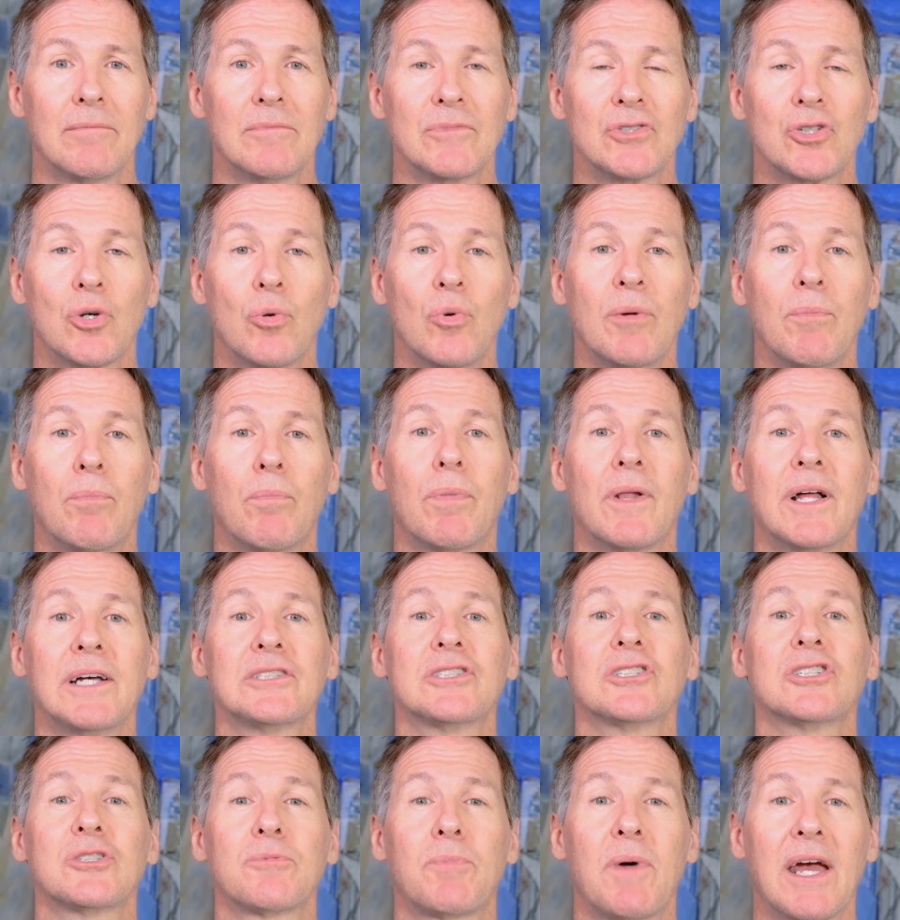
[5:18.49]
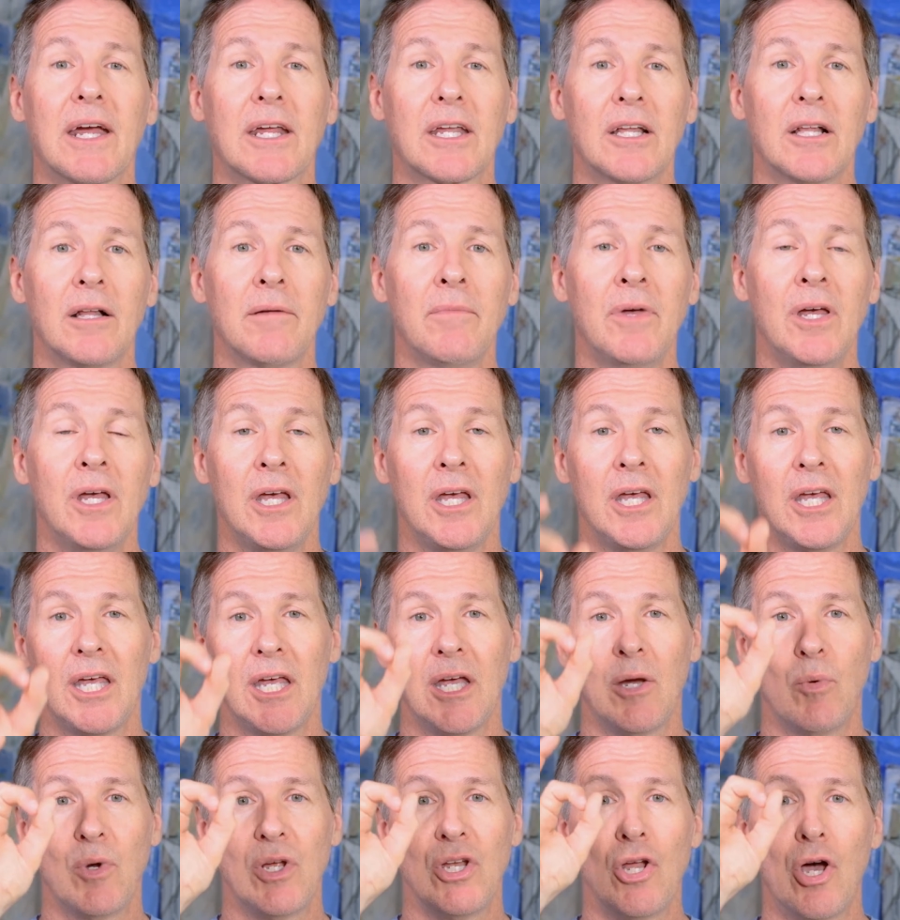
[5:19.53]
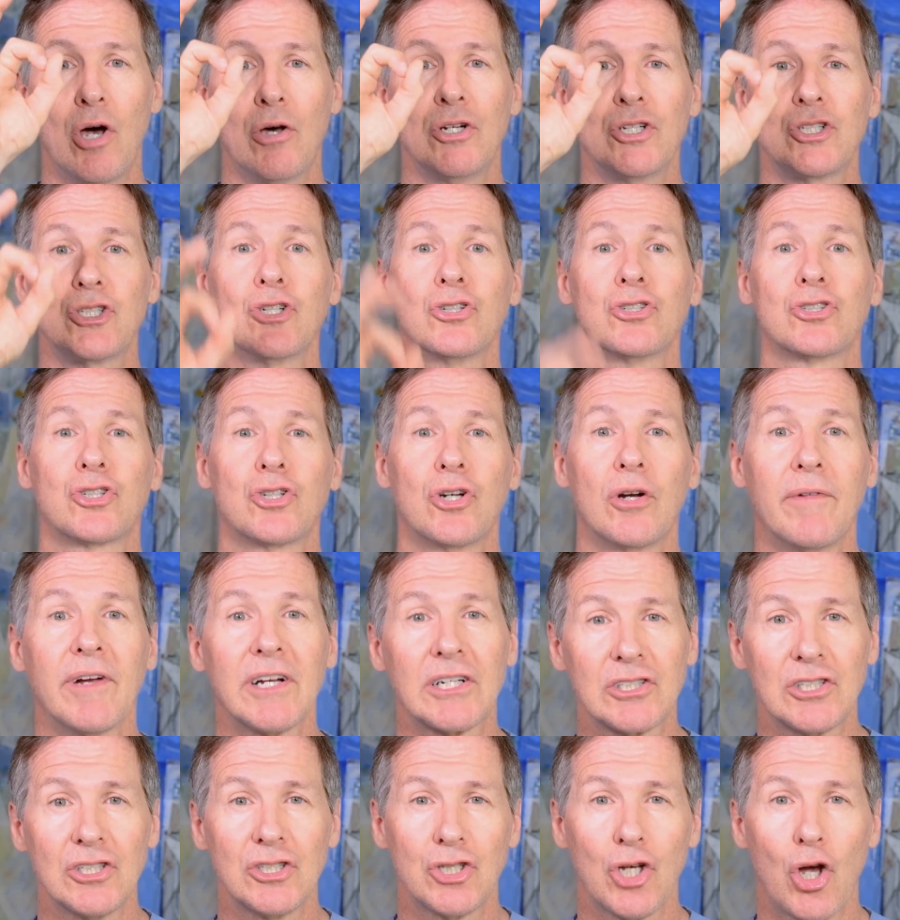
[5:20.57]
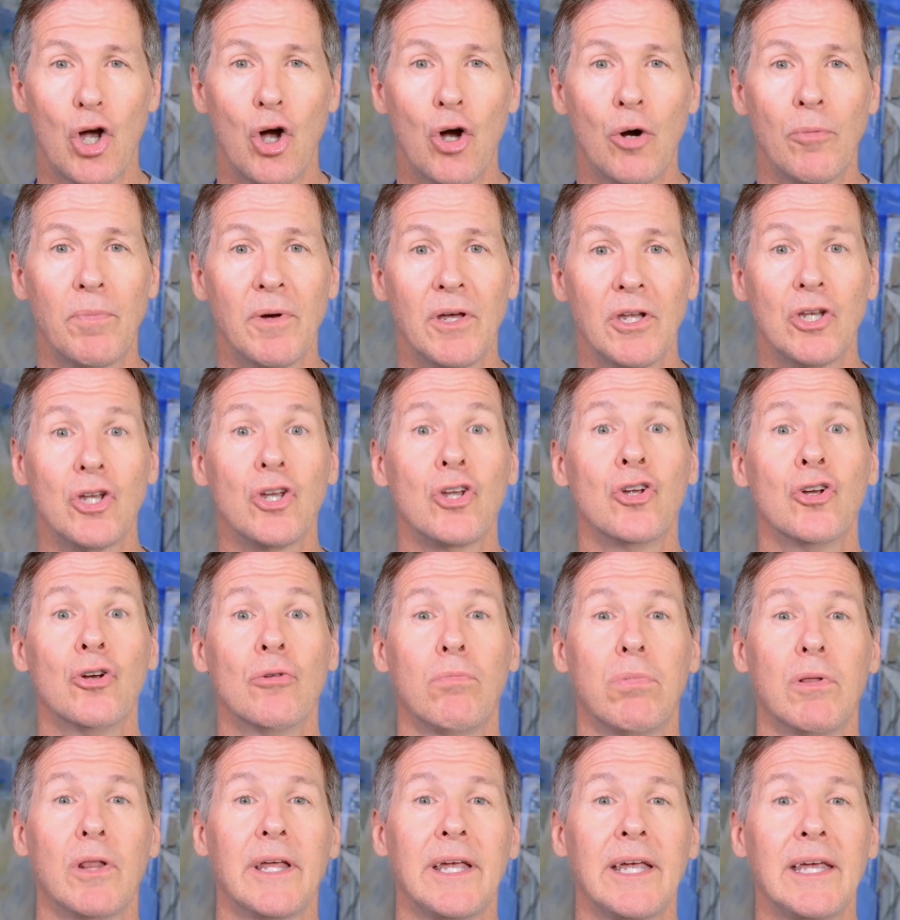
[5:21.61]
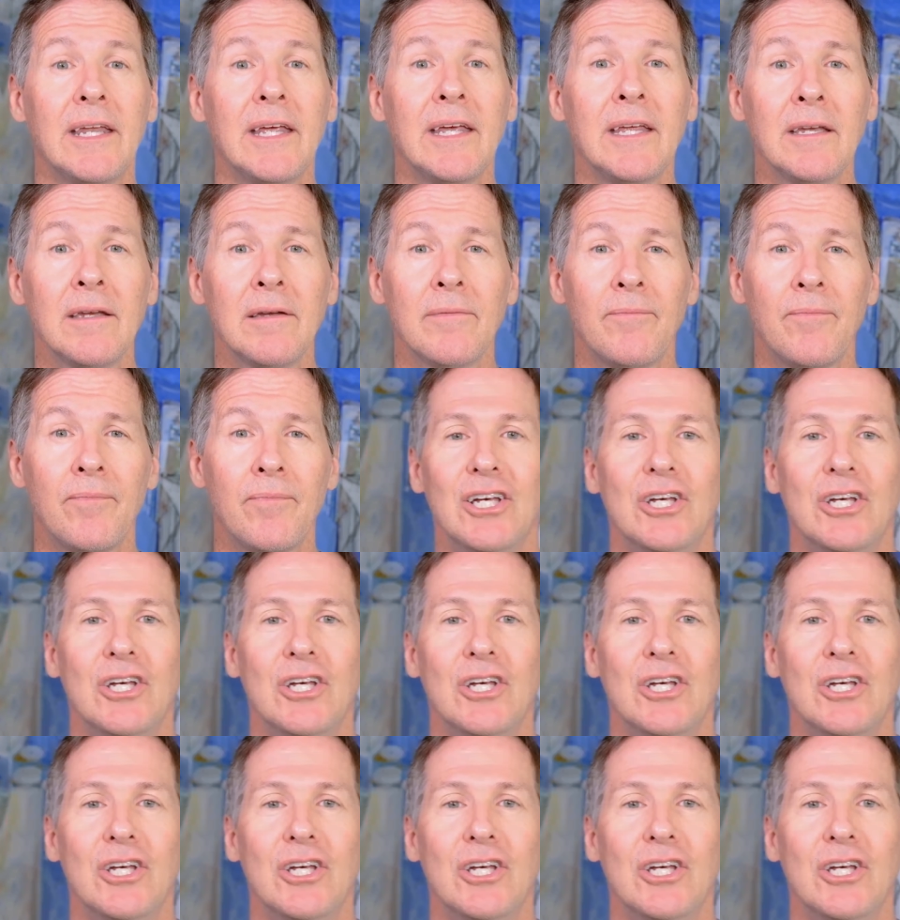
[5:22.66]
So we place a speculum and we notice your cervix is open. You're bleeding.